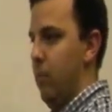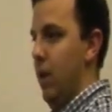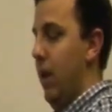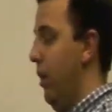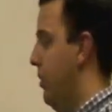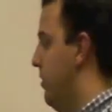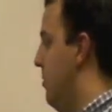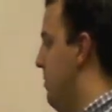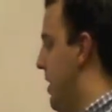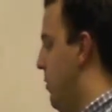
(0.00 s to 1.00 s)
It looked
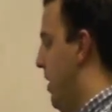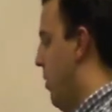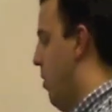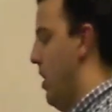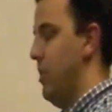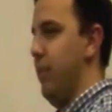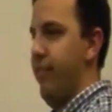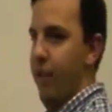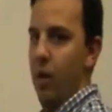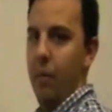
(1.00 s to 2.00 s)
to me when I watched the
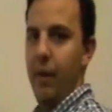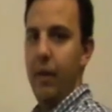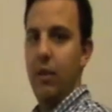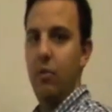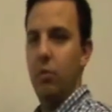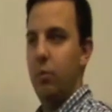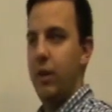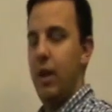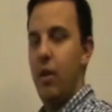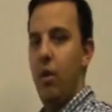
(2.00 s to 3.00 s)
film like this was
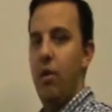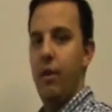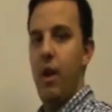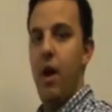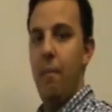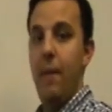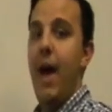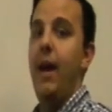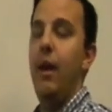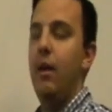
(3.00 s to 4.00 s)
what they called an
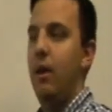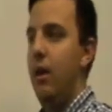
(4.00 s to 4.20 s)
automatic.